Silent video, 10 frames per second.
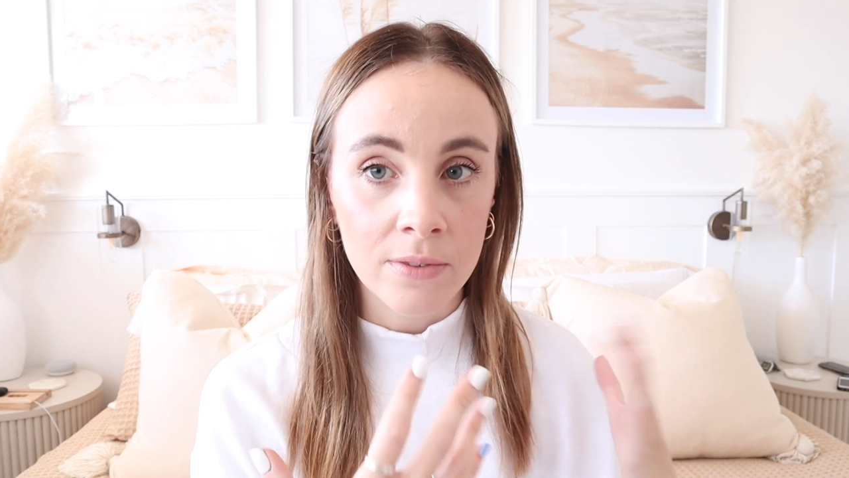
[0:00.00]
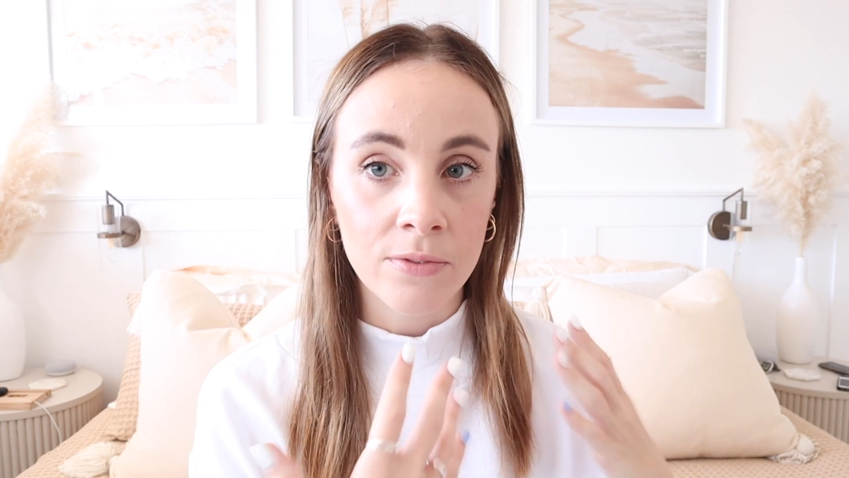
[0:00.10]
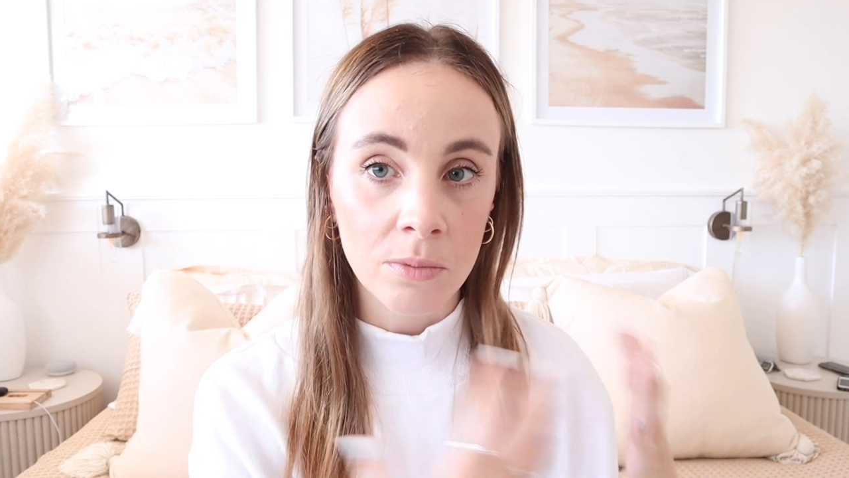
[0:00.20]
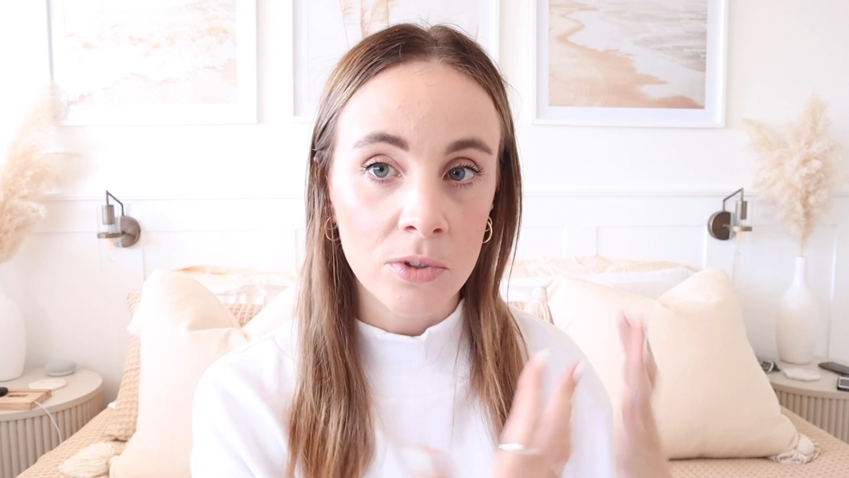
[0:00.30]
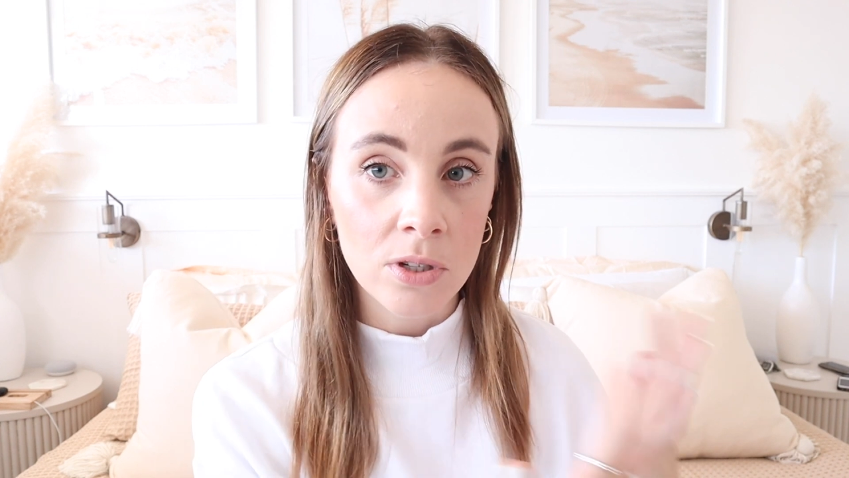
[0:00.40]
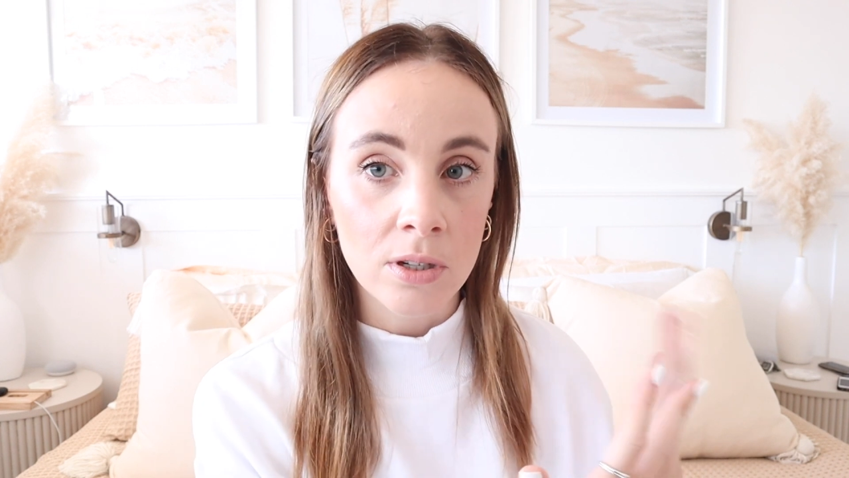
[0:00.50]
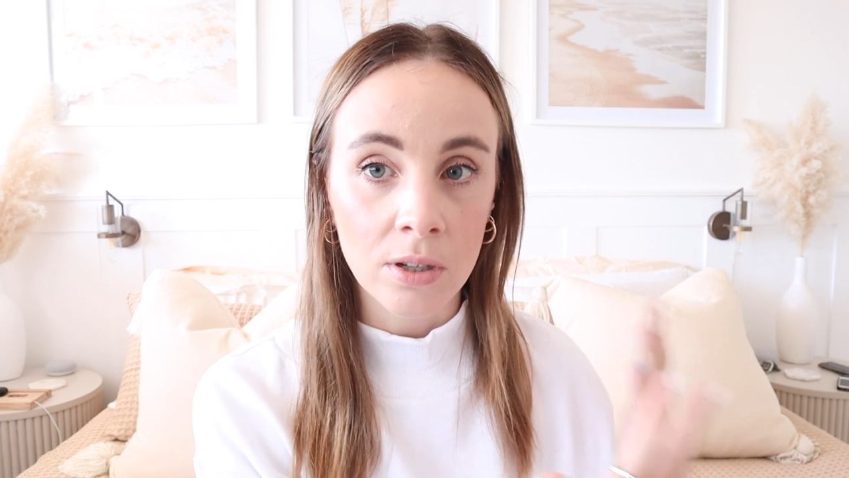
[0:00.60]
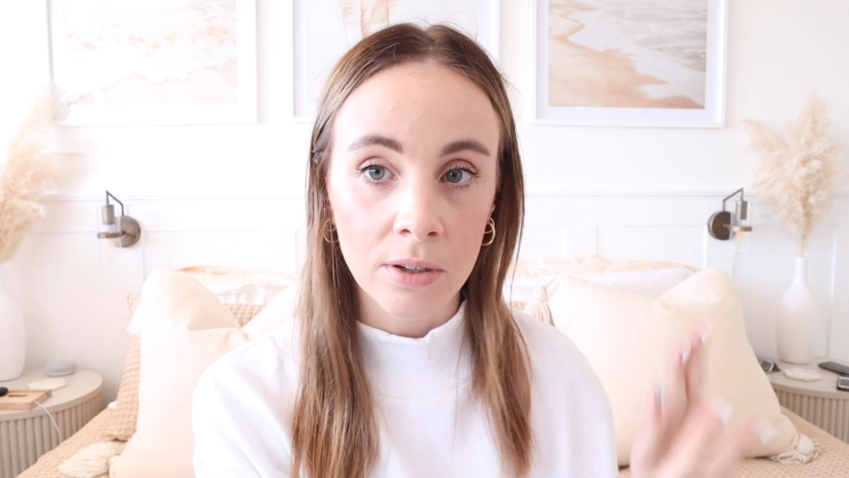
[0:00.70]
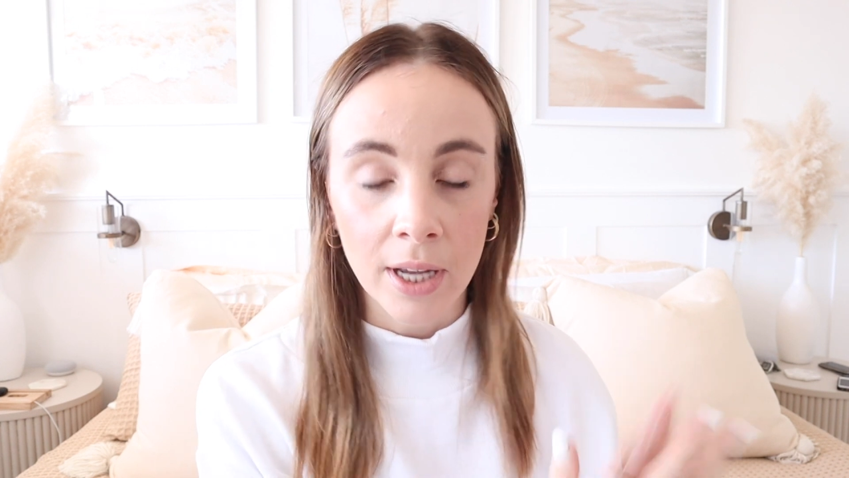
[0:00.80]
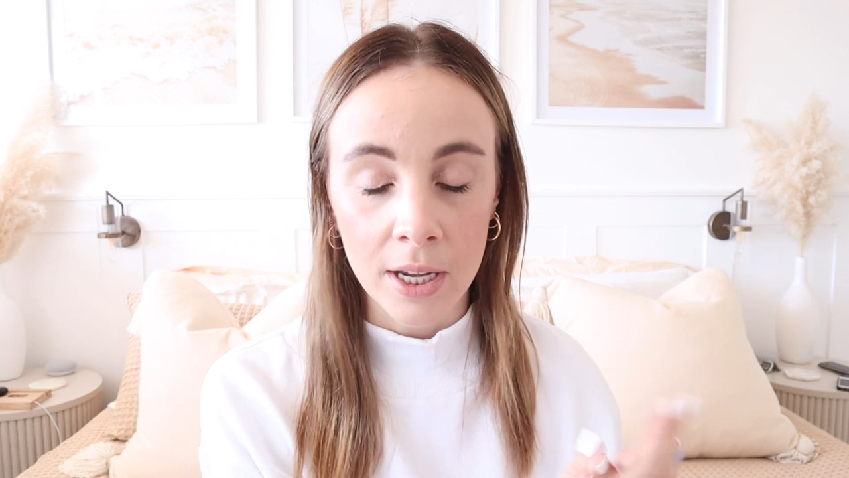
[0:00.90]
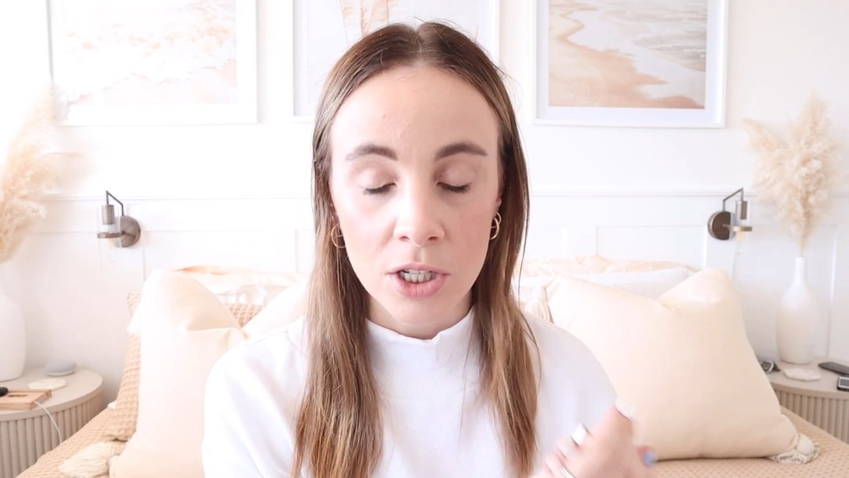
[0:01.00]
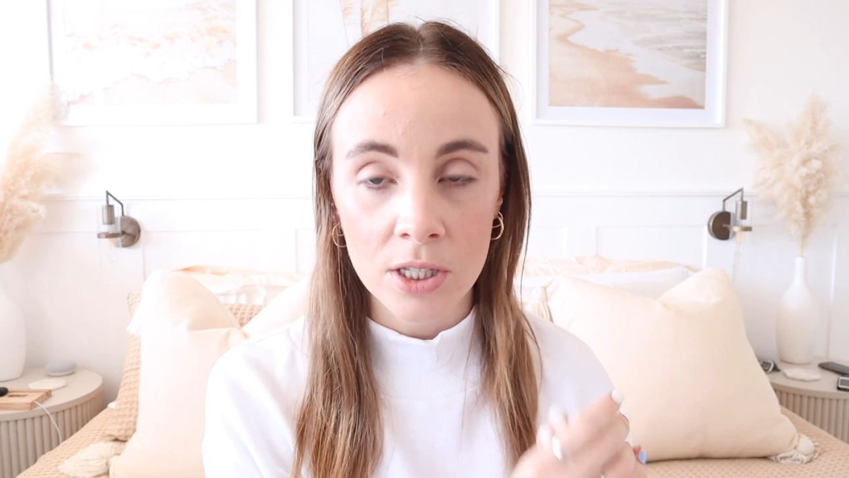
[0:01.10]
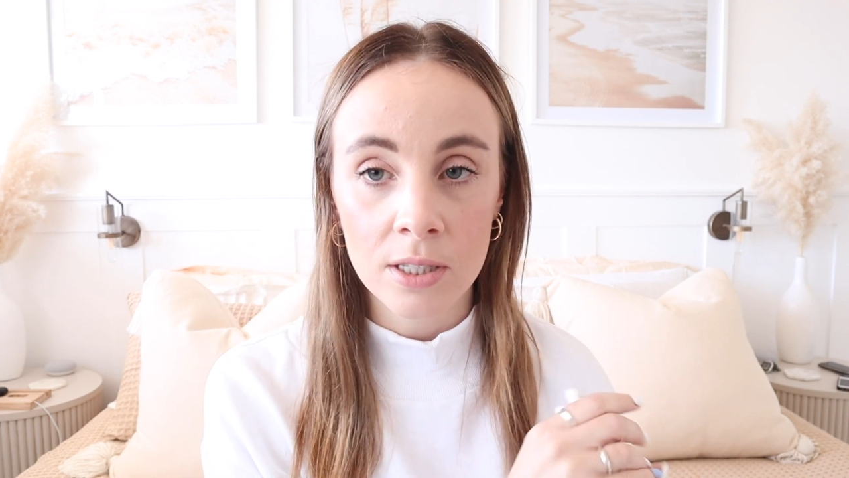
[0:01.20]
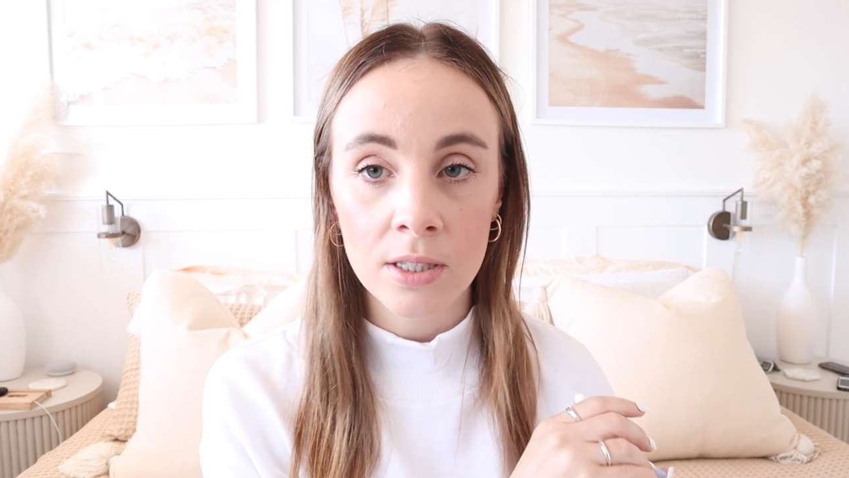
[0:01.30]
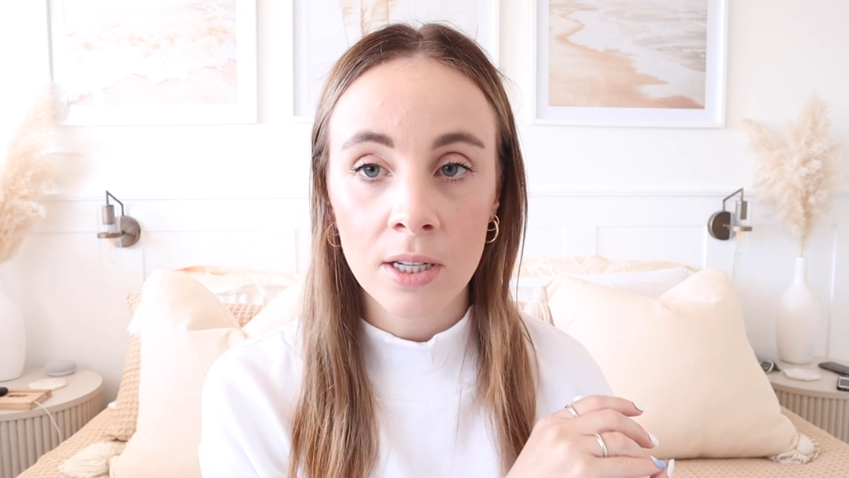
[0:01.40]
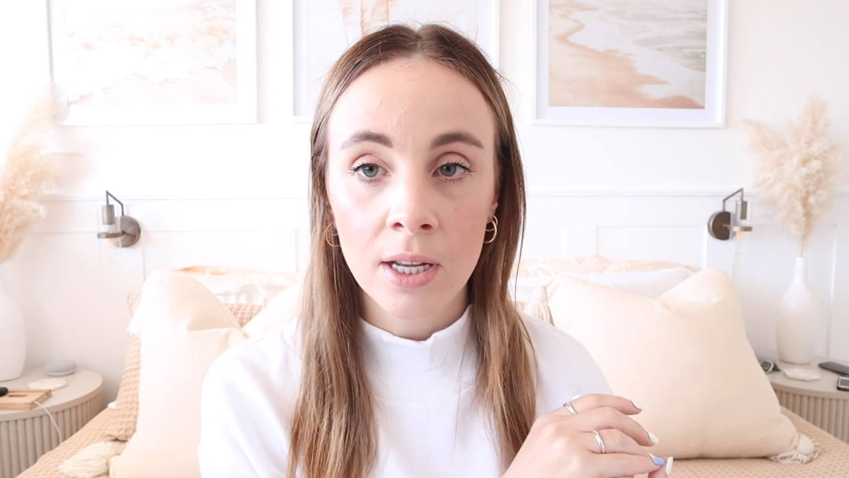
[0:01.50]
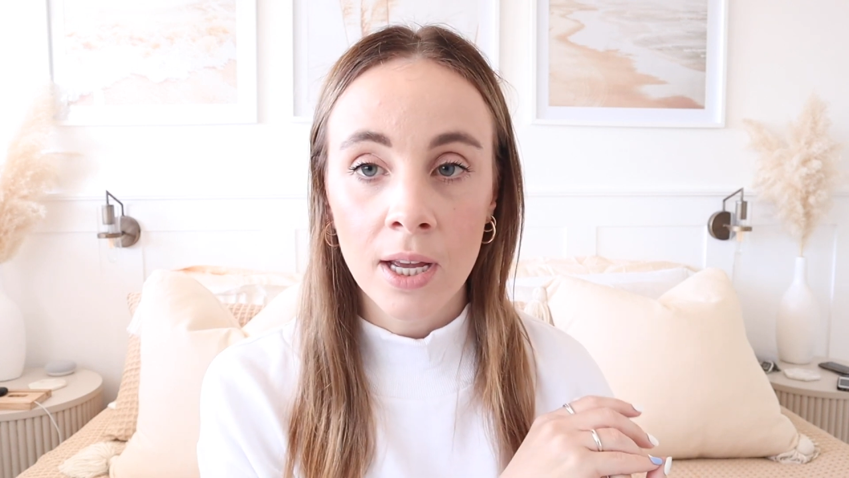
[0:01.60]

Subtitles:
from a certain location,